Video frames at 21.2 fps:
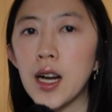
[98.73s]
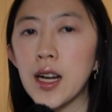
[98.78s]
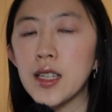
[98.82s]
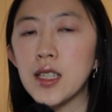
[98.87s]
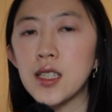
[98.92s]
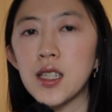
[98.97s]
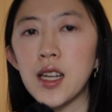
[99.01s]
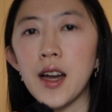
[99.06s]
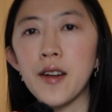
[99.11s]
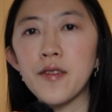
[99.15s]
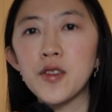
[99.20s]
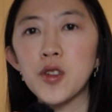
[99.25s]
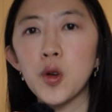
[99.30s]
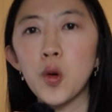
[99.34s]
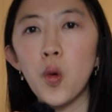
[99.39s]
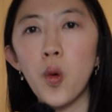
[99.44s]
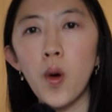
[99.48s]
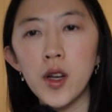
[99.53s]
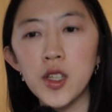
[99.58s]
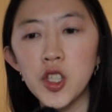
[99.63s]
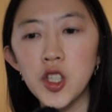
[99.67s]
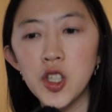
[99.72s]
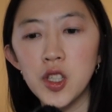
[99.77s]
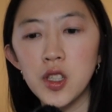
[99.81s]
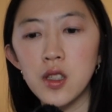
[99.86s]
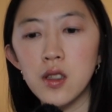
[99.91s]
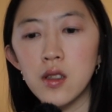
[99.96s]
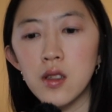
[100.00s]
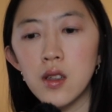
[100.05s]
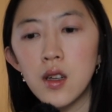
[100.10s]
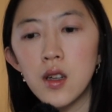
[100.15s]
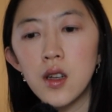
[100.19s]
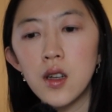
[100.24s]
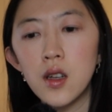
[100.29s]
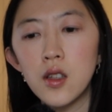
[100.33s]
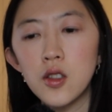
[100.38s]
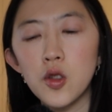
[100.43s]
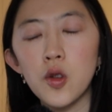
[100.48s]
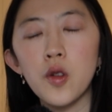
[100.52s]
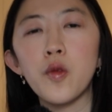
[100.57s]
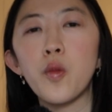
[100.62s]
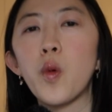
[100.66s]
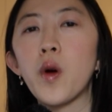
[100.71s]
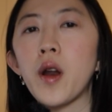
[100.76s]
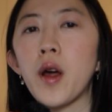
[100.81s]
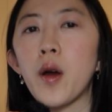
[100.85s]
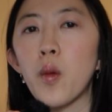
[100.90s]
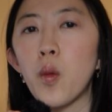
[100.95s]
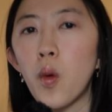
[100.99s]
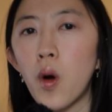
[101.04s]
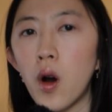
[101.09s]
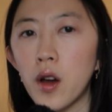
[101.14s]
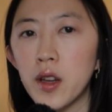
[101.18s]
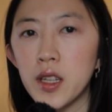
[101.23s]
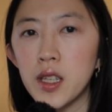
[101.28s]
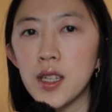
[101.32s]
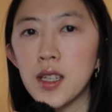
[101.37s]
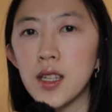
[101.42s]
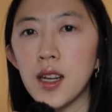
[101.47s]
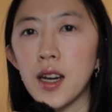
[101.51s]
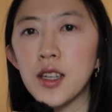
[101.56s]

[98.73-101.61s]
I didn't have to question sort of what I wanted.